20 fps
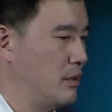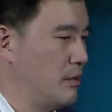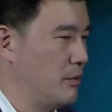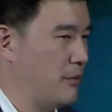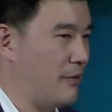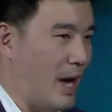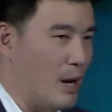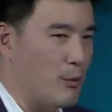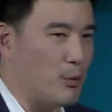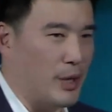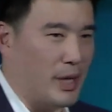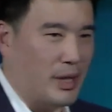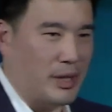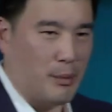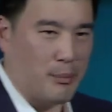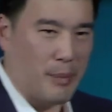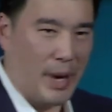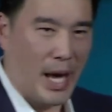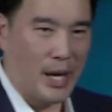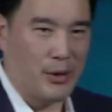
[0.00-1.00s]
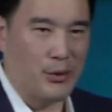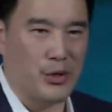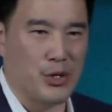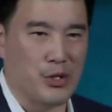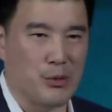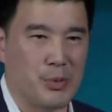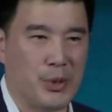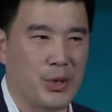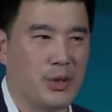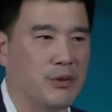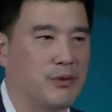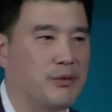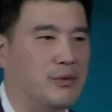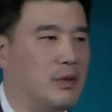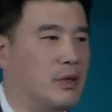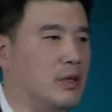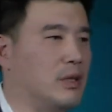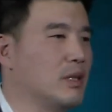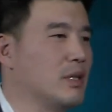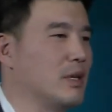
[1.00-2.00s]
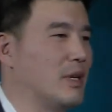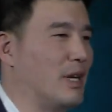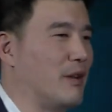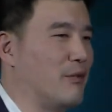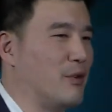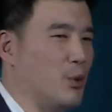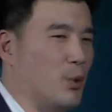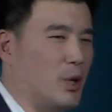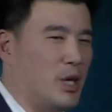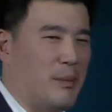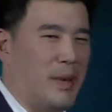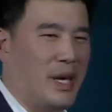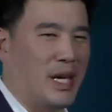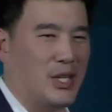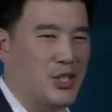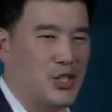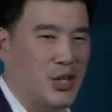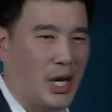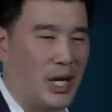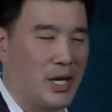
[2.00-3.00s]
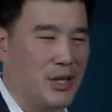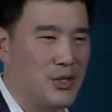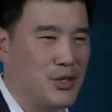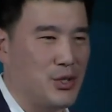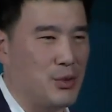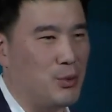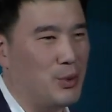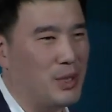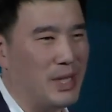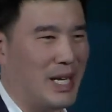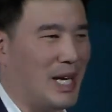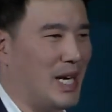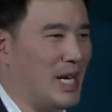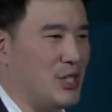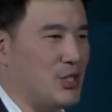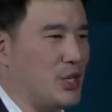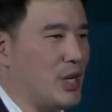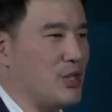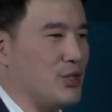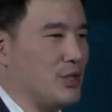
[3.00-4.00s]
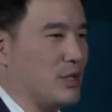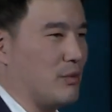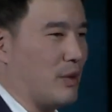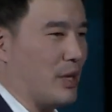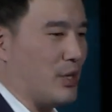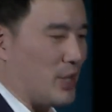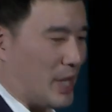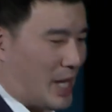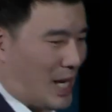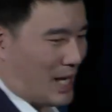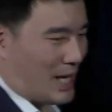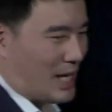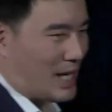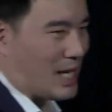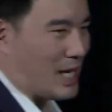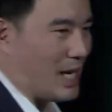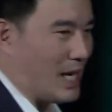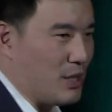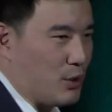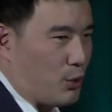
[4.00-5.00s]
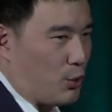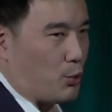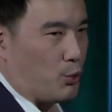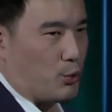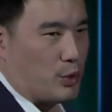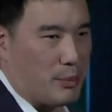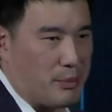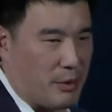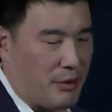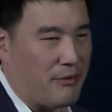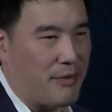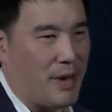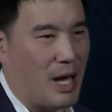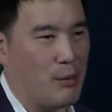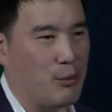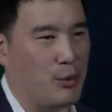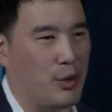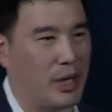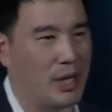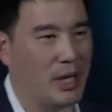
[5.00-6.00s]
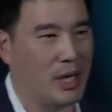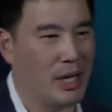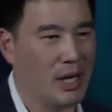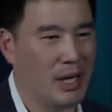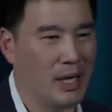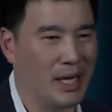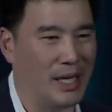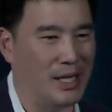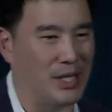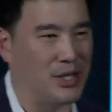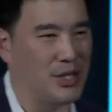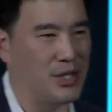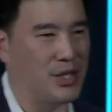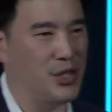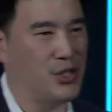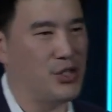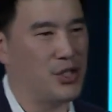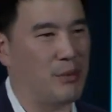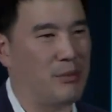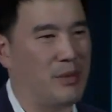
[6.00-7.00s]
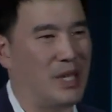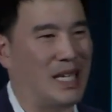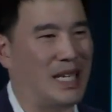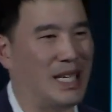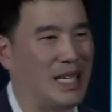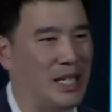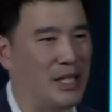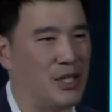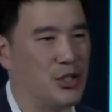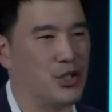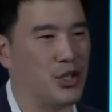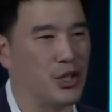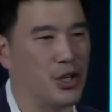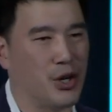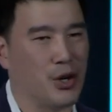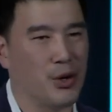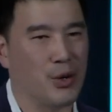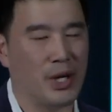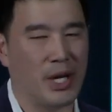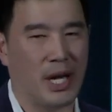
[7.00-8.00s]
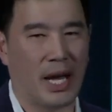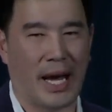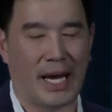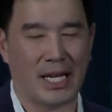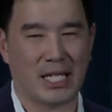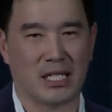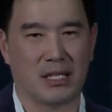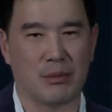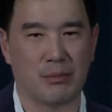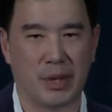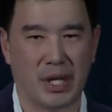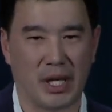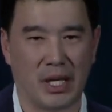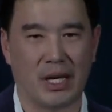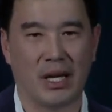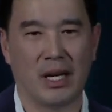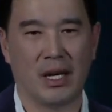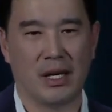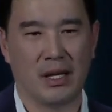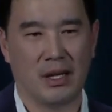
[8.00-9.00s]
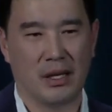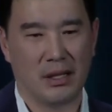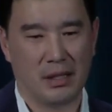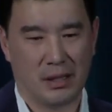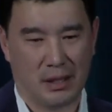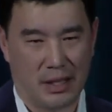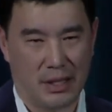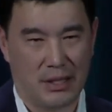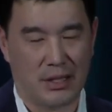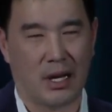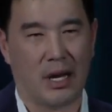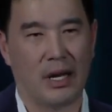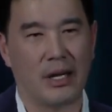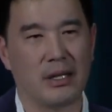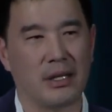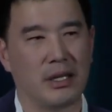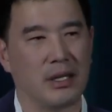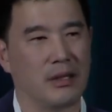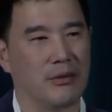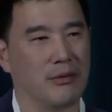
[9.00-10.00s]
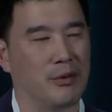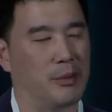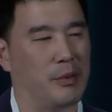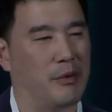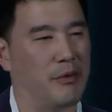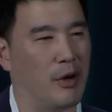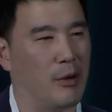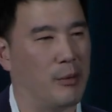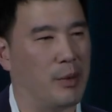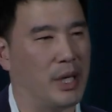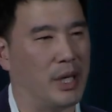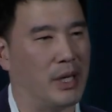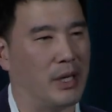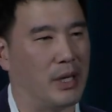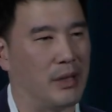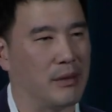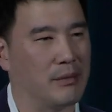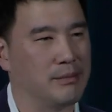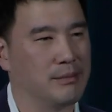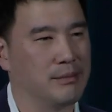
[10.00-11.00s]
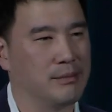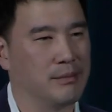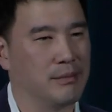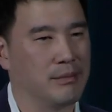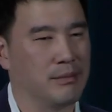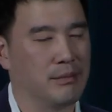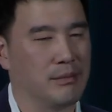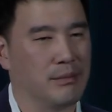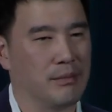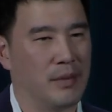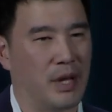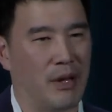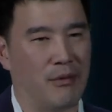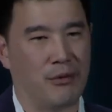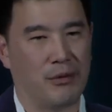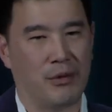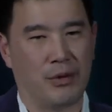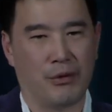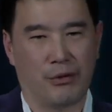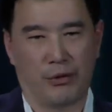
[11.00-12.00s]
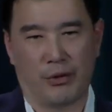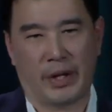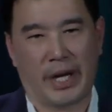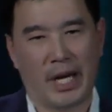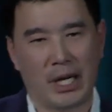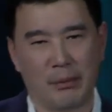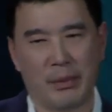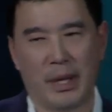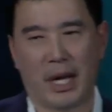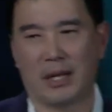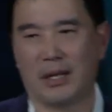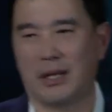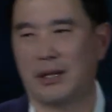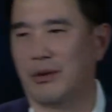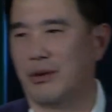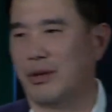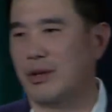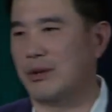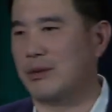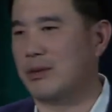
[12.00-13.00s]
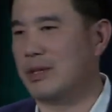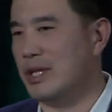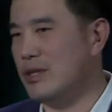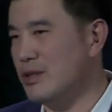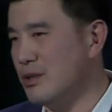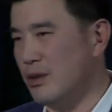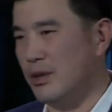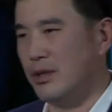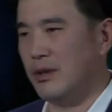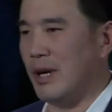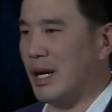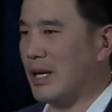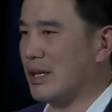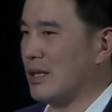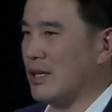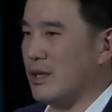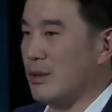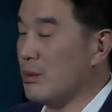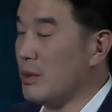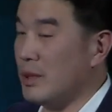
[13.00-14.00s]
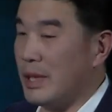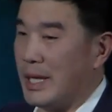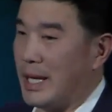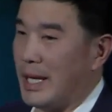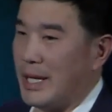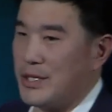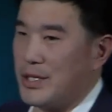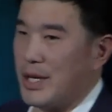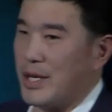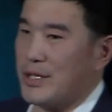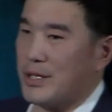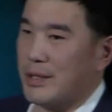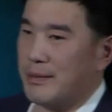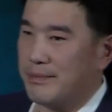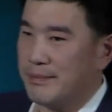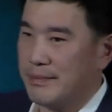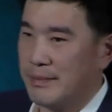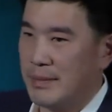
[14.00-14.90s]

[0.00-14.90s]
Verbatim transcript: fabric, the pattern is beautiful, and if you want to make a change, you really can't change it, right? You can't cut or rip the fabric and stitch something in. Security has to be designed in from the very beginning. If you forget about it or you didn't do it correctly, you really can't change it.